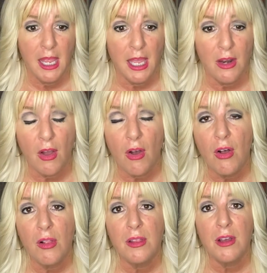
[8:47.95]
and
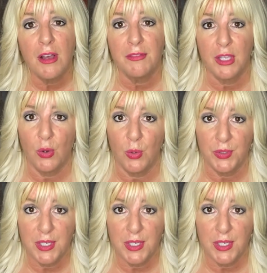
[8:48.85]
all of the old